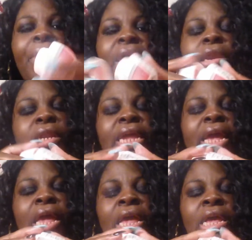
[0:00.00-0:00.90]
pan on
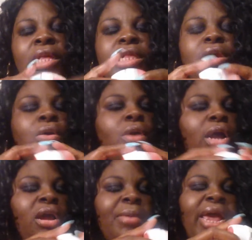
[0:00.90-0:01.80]
that. So
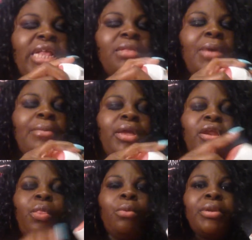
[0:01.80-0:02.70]
I had to buy me
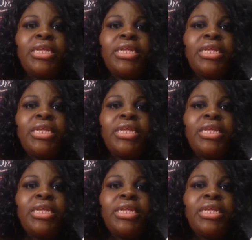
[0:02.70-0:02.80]
another one,